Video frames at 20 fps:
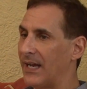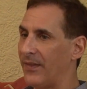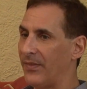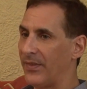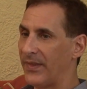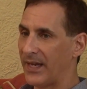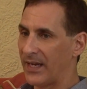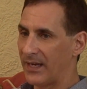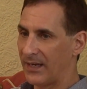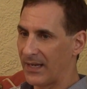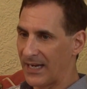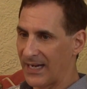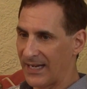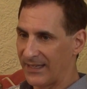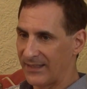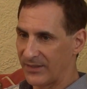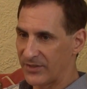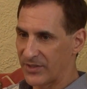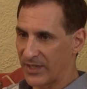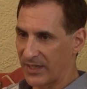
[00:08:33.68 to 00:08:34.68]
And then
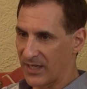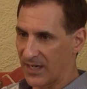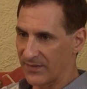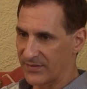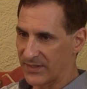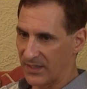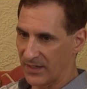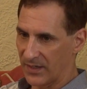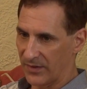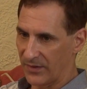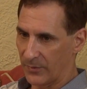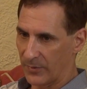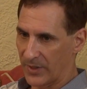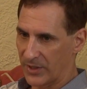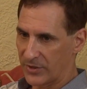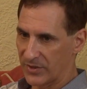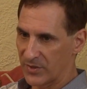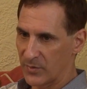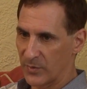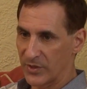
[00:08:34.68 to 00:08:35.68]
I did Tchaikovsky and Other
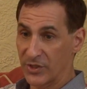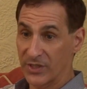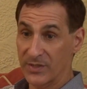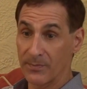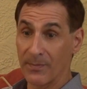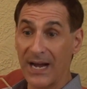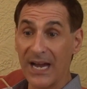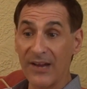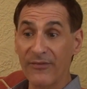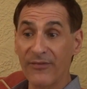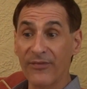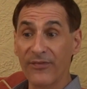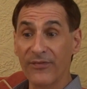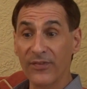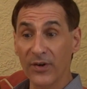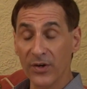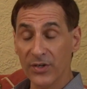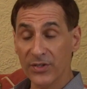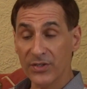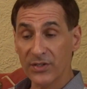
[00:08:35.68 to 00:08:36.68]
Russians, which is
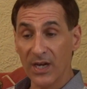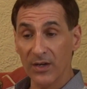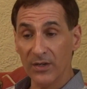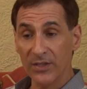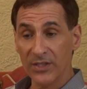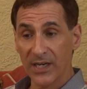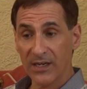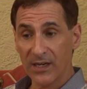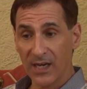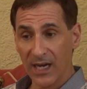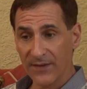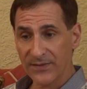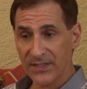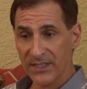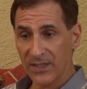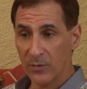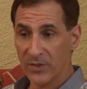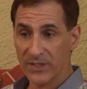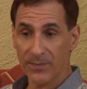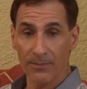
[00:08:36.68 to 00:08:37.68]

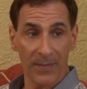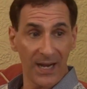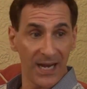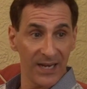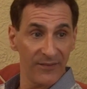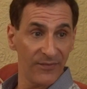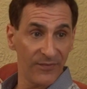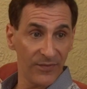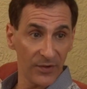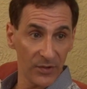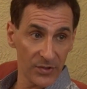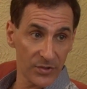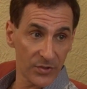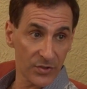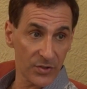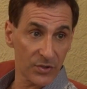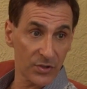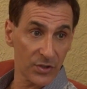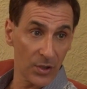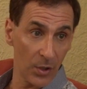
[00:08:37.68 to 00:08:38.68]
Tchaikovsky was my
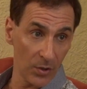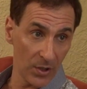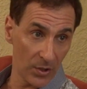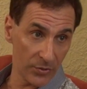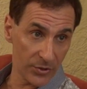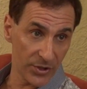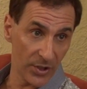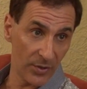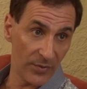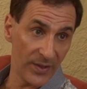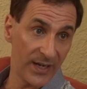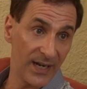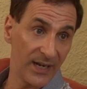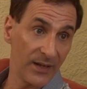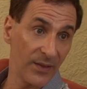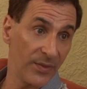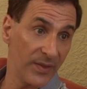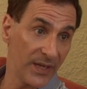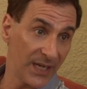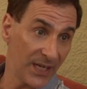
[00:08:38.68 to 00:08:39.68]
first solo show that had
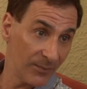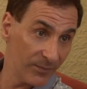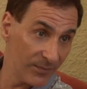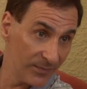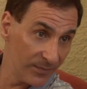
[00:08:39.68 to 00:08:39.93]
a theme.